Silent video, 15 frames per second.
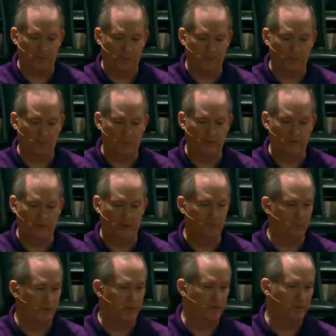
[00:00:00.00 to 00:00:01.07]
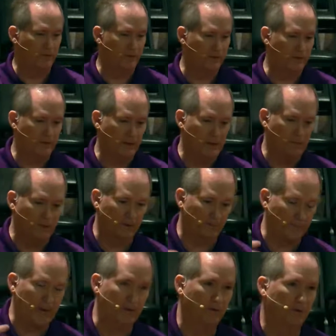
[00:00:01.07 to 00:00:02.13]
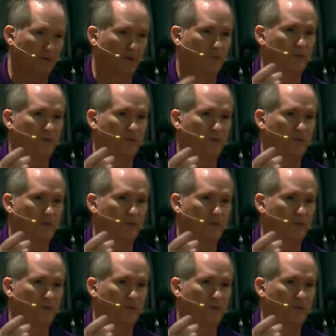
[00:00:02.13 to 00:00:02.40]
Remember what he said when he went to Peter and said,